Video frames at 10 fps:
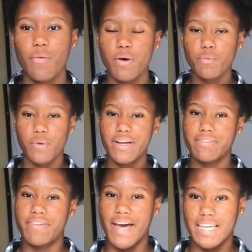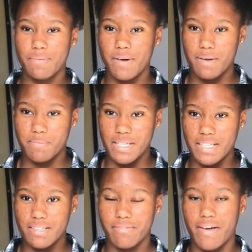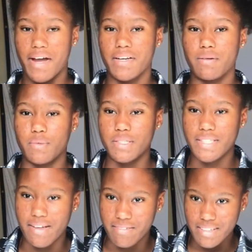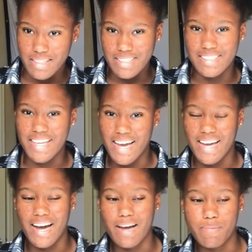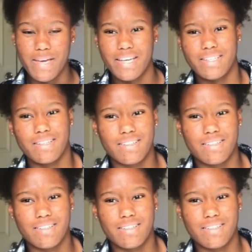One weird fact about me, fact number seven, is that I make